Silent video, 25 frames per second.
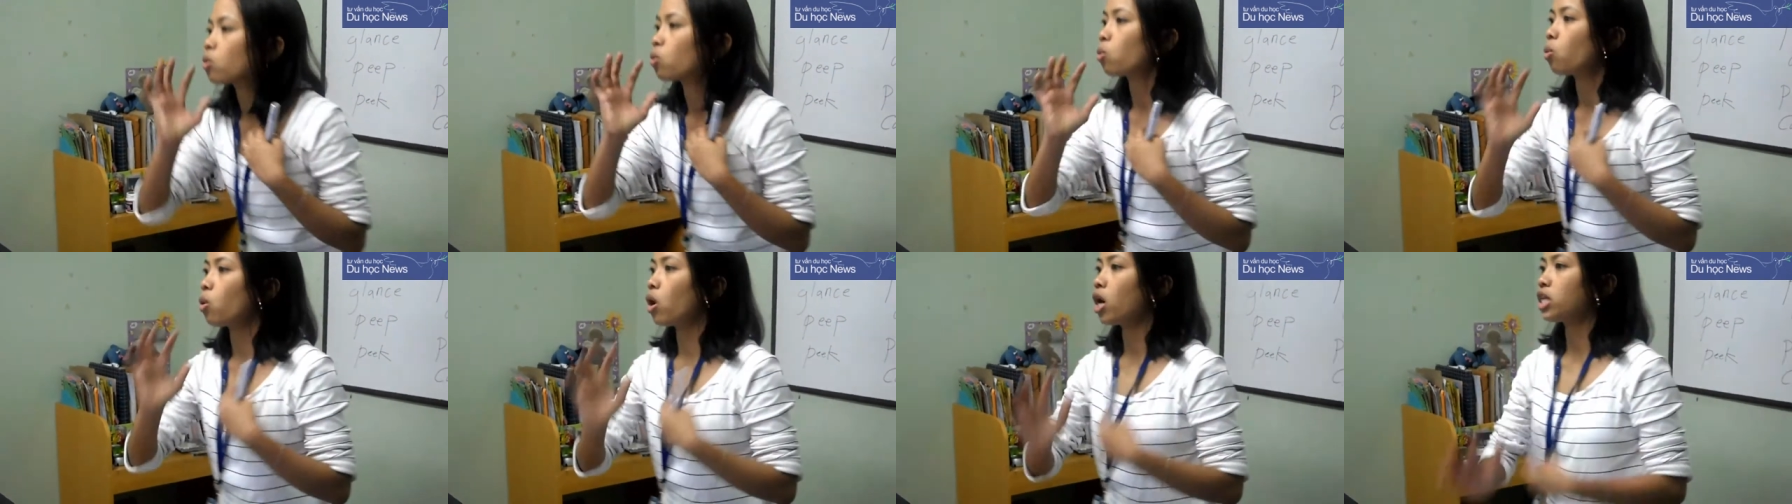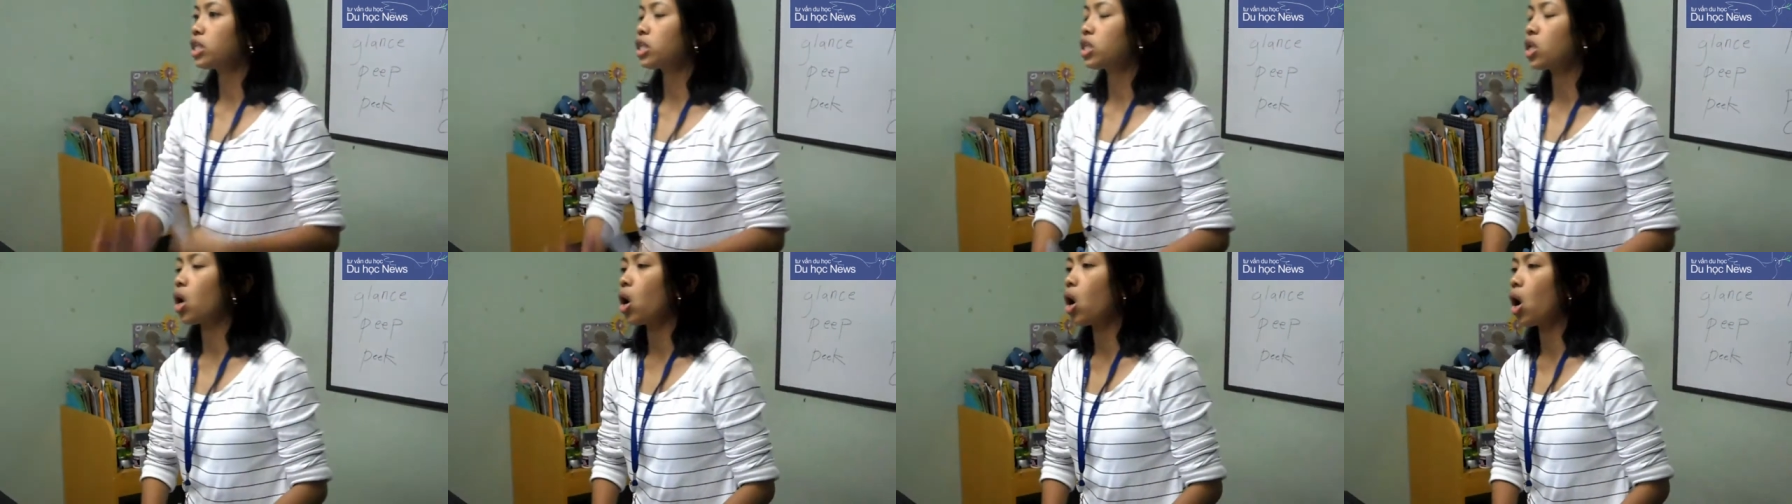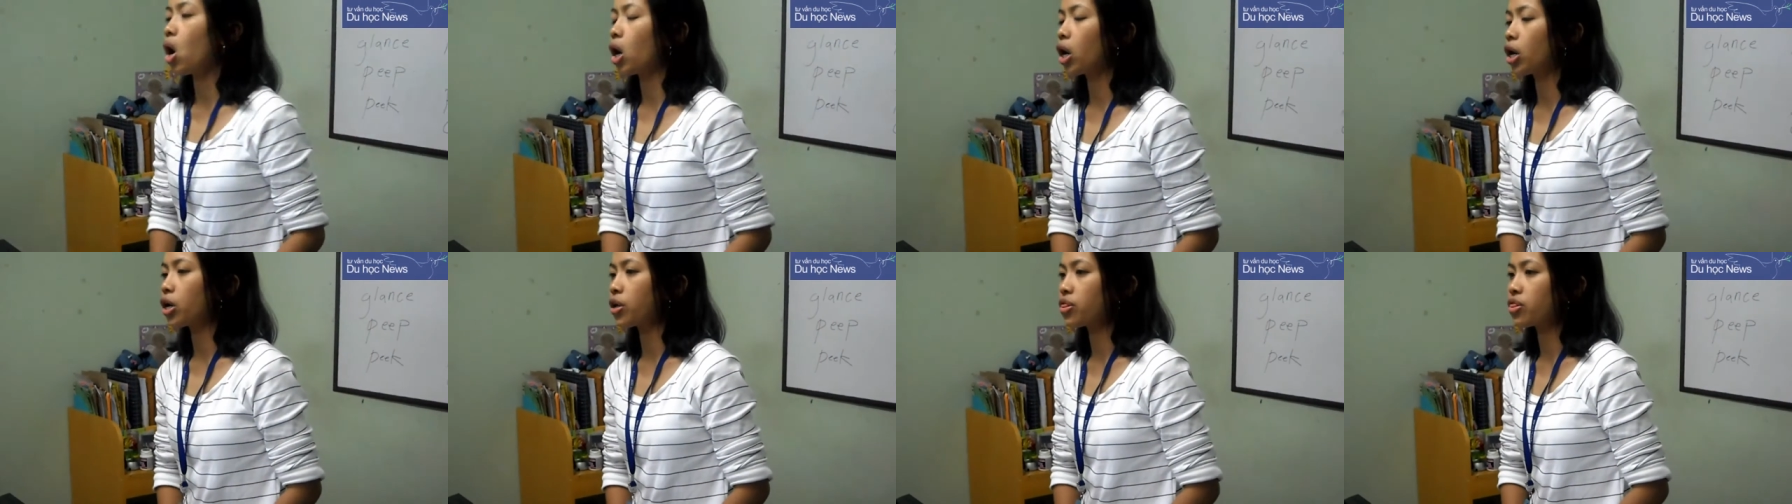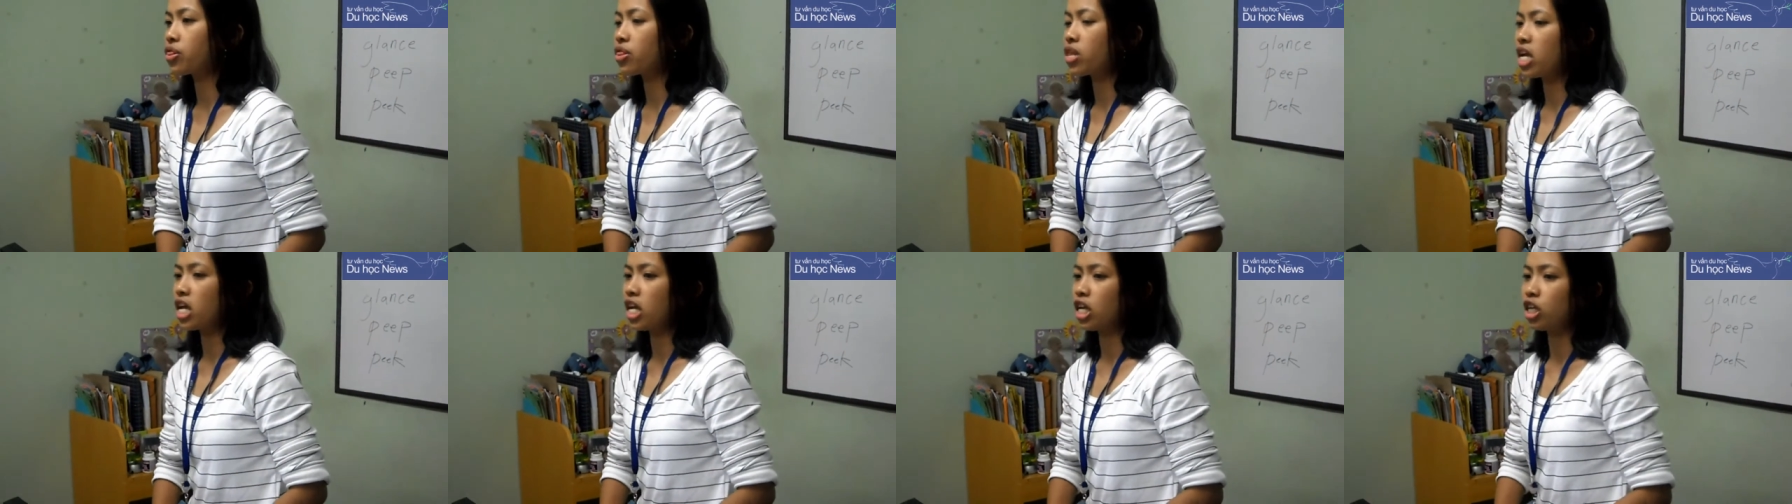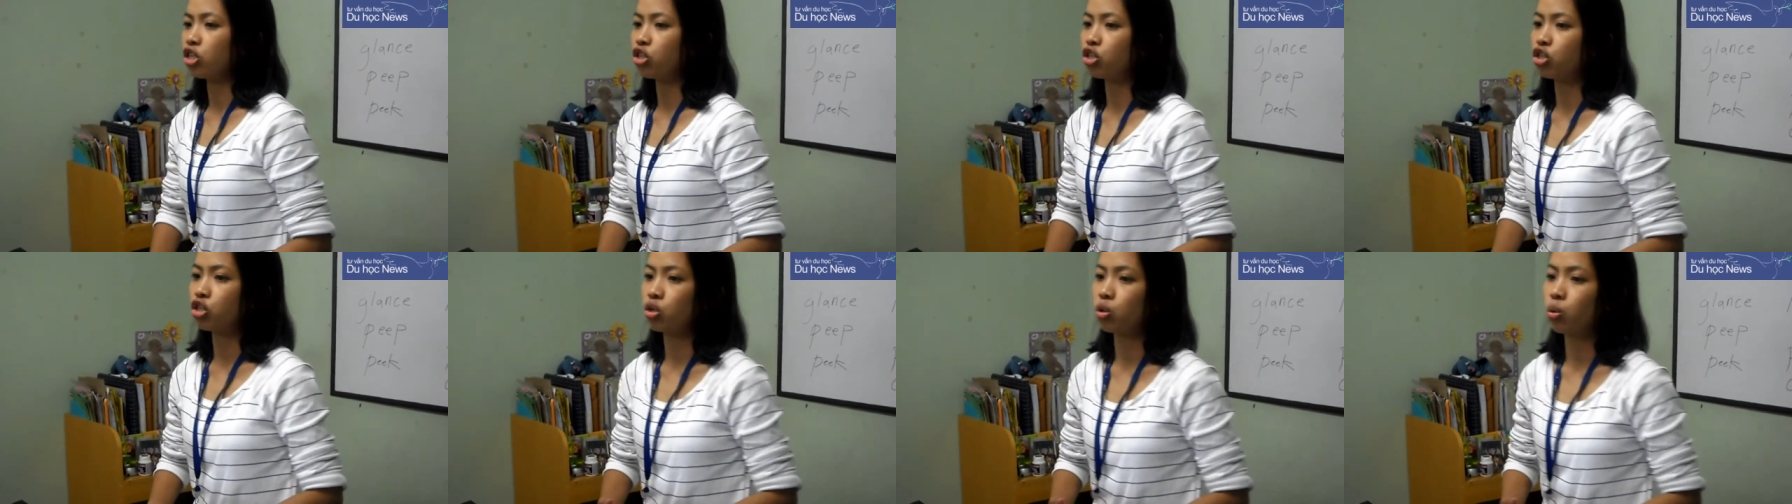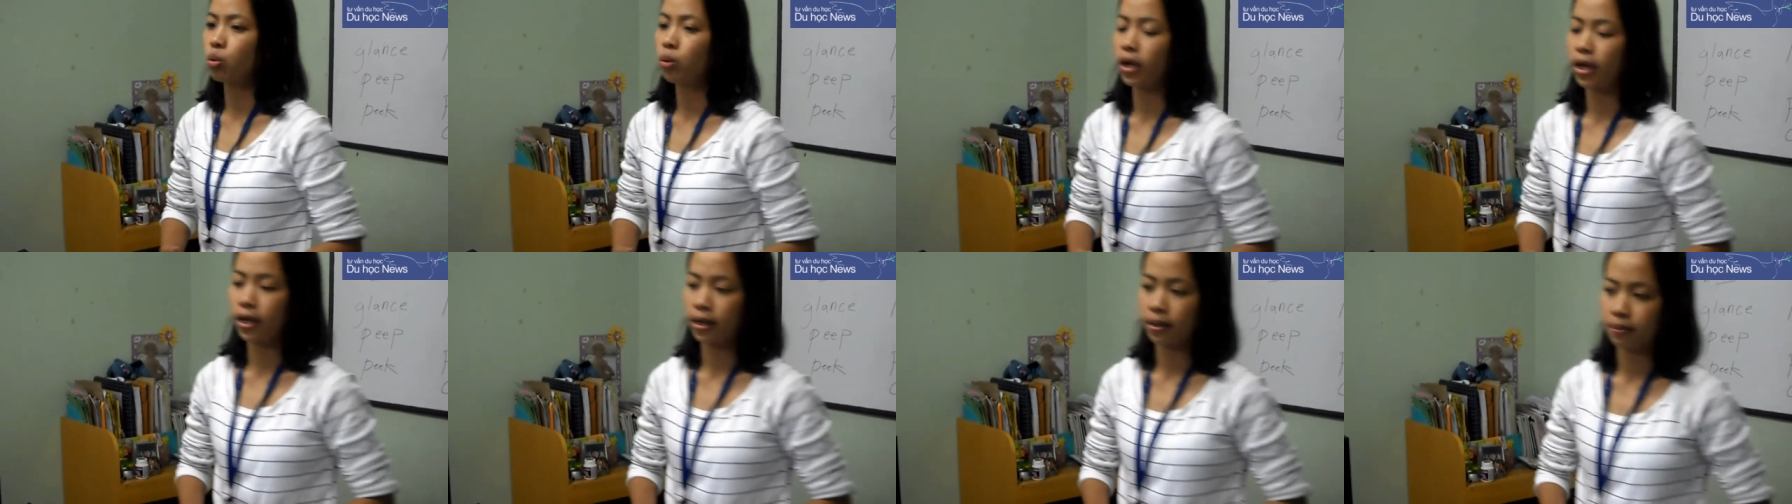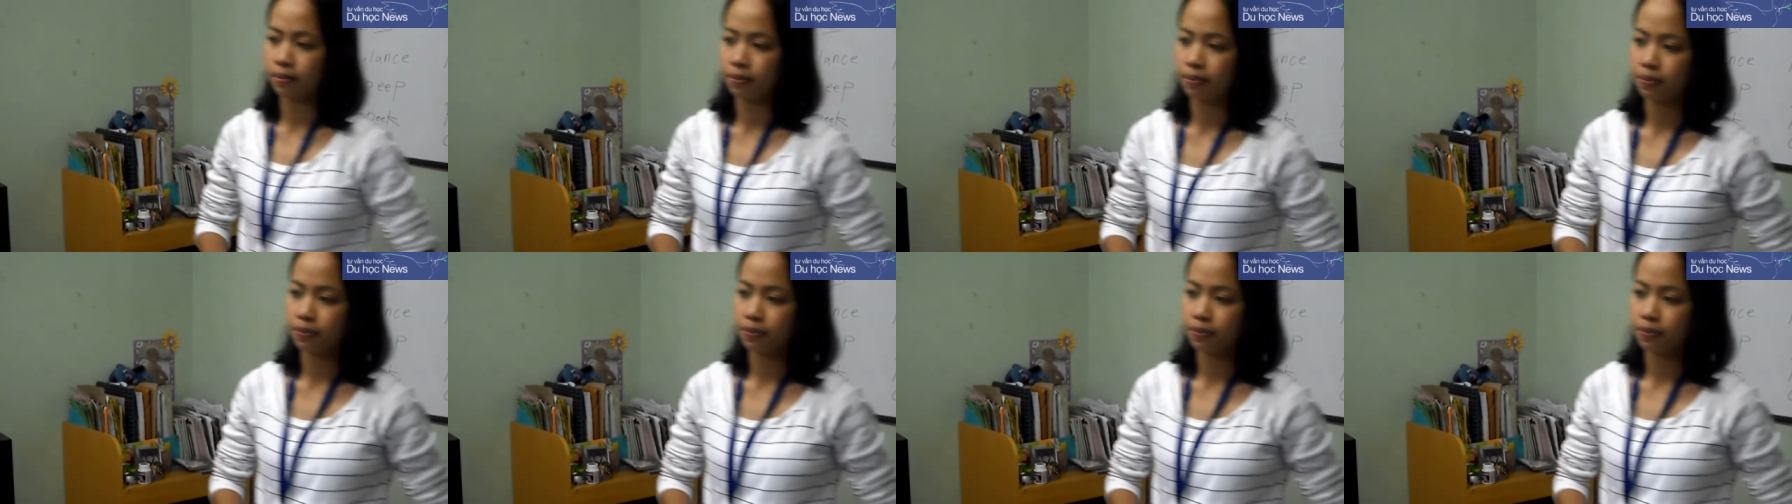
What are they doing?